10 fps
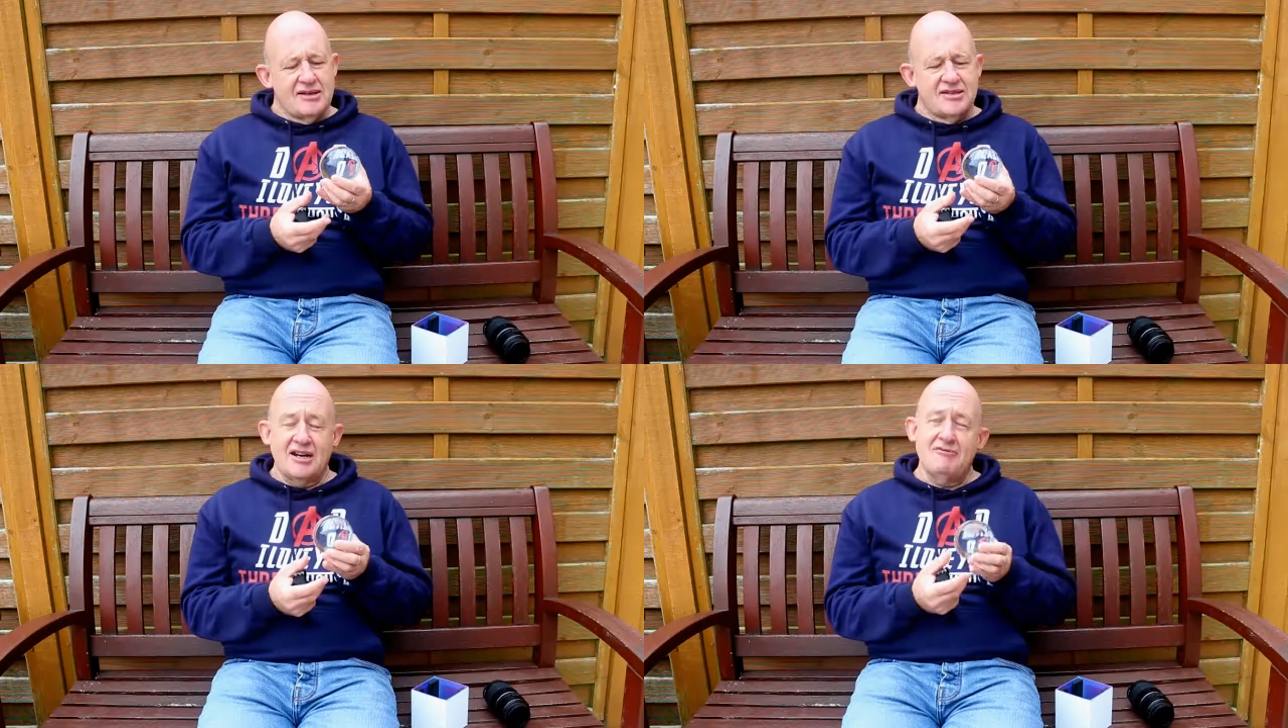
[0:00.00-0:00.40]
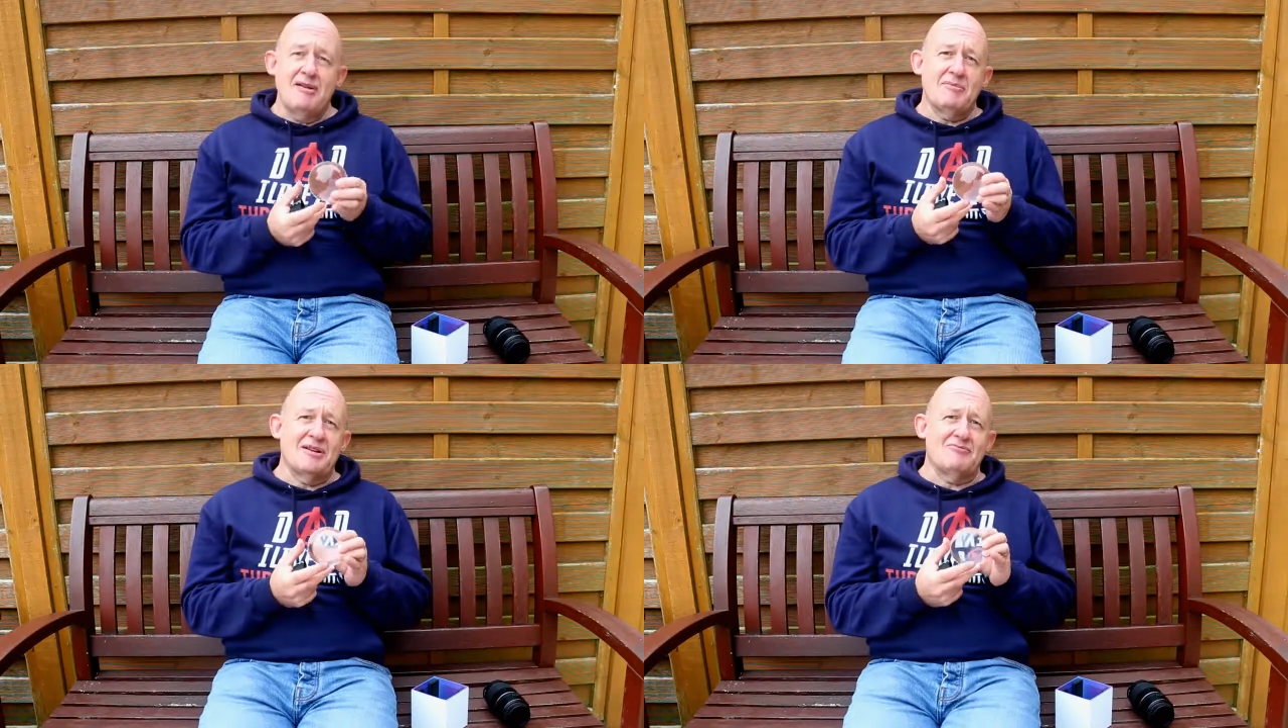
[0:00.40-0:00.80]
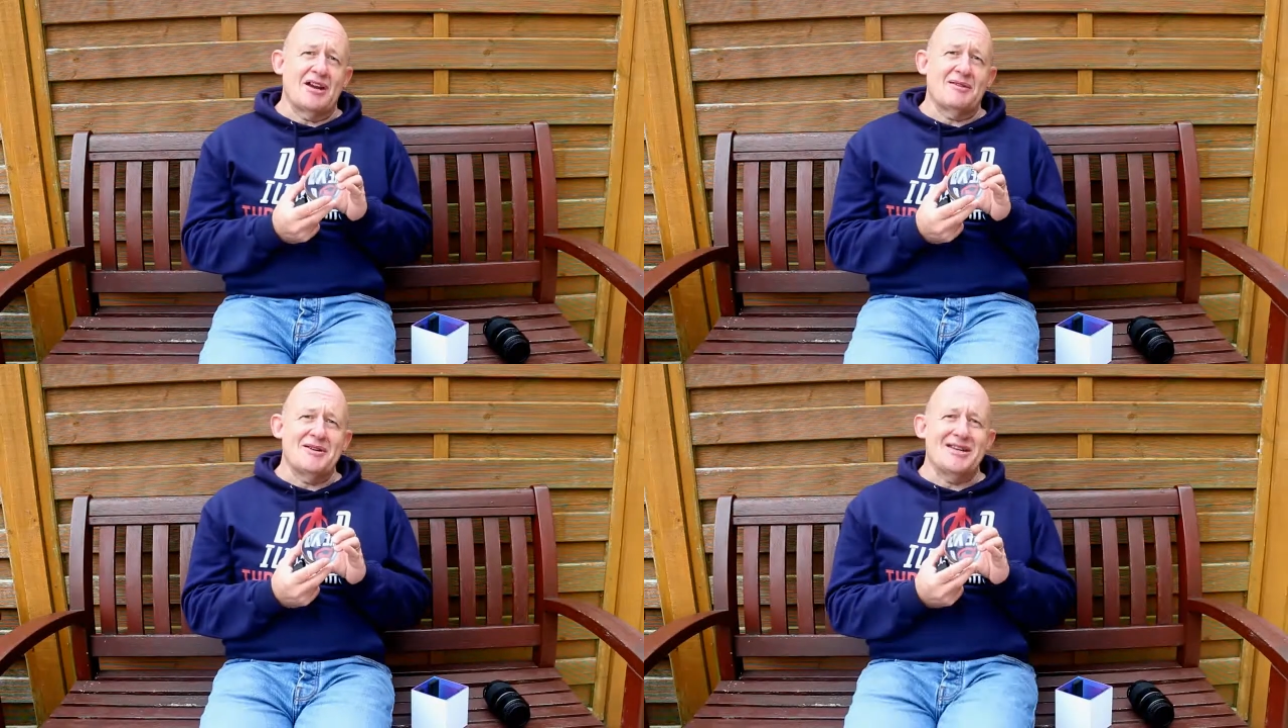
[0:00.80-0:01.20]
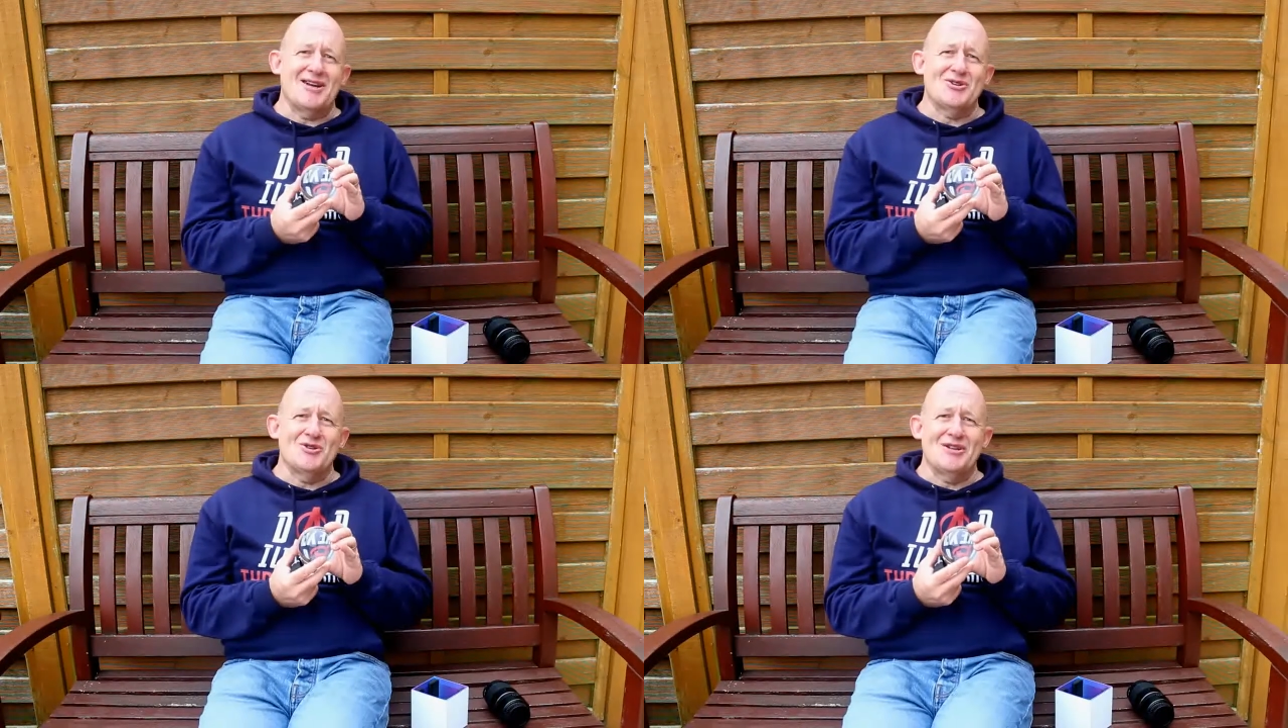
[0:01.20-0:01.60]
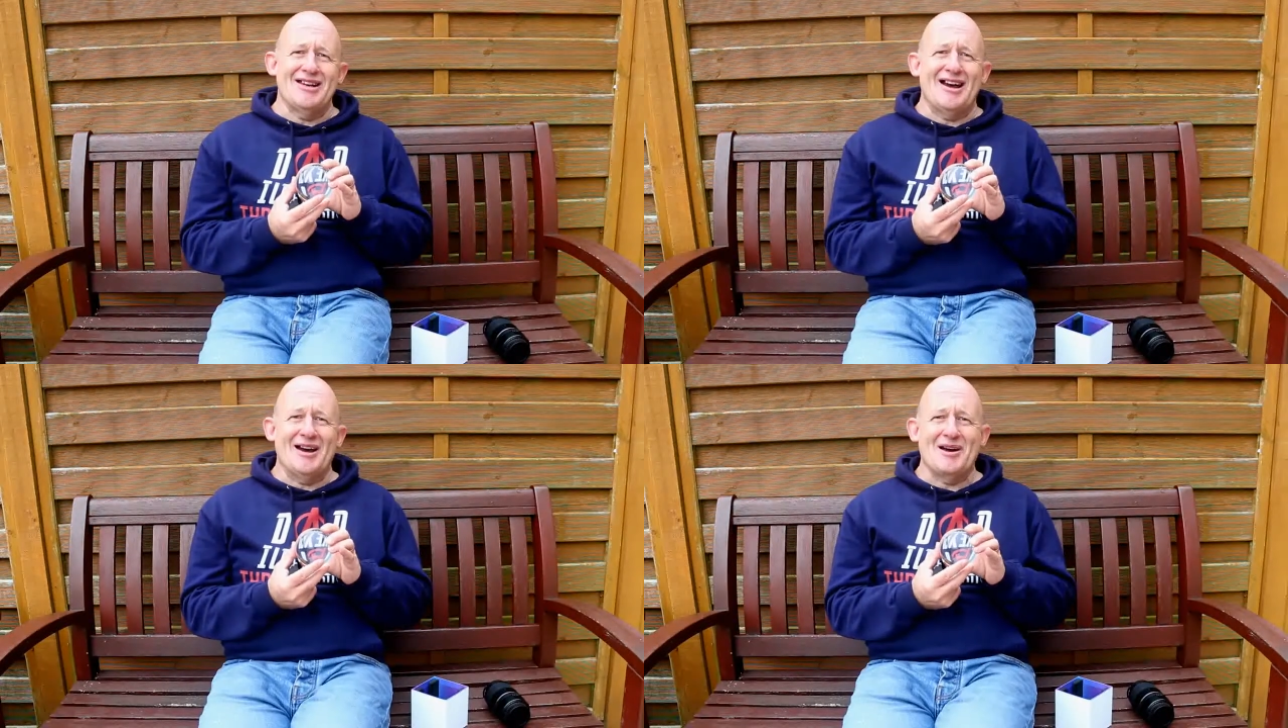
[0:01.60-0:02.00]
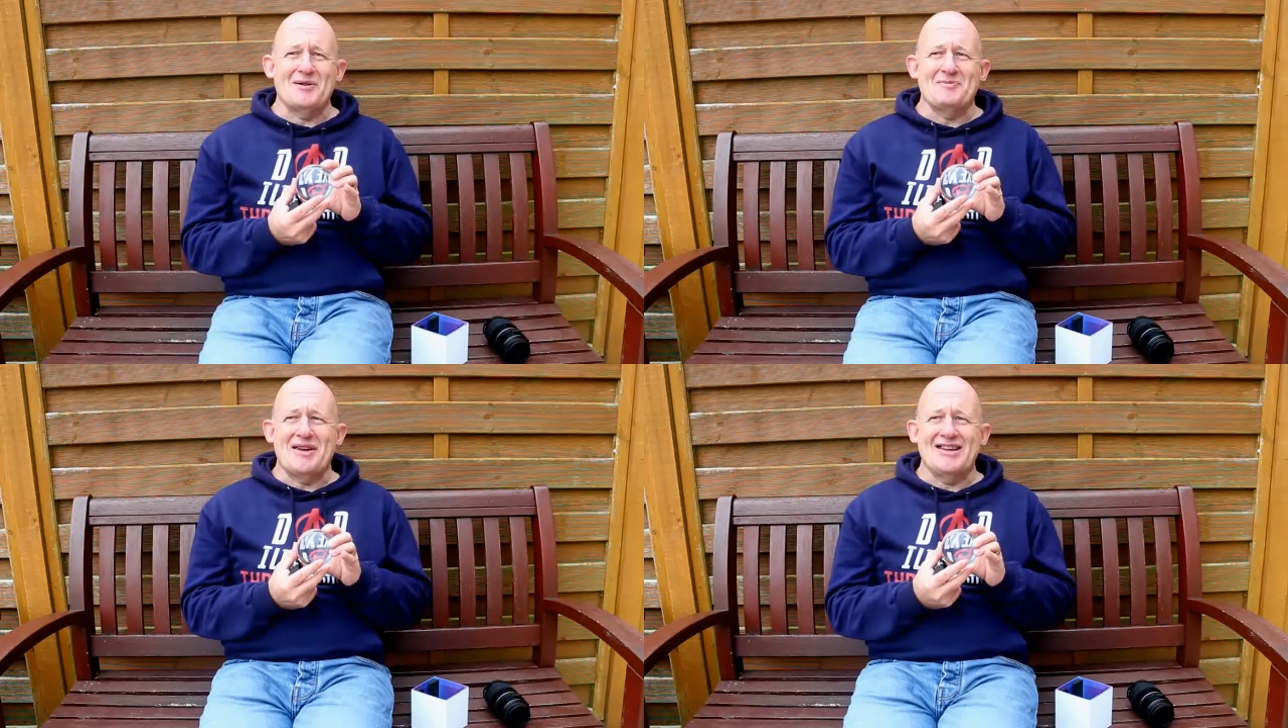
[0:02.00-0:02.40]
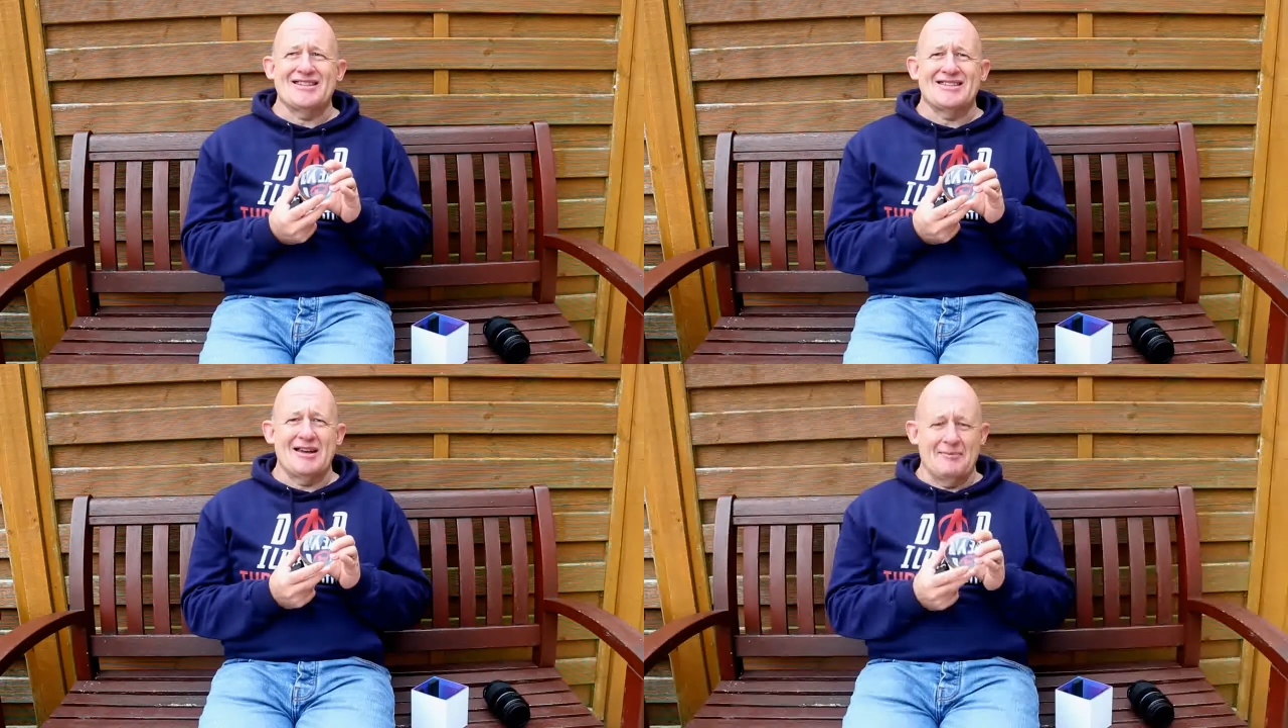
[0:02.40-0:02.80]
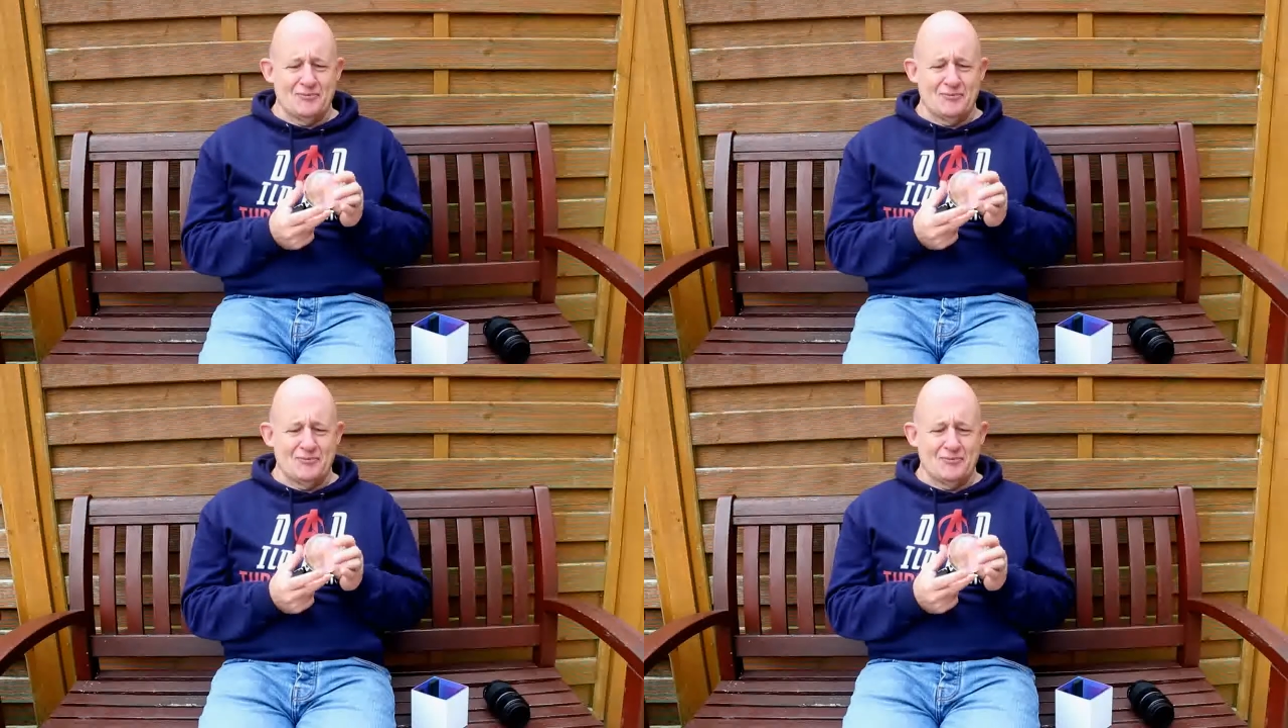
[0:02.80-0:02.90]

Second recommendation is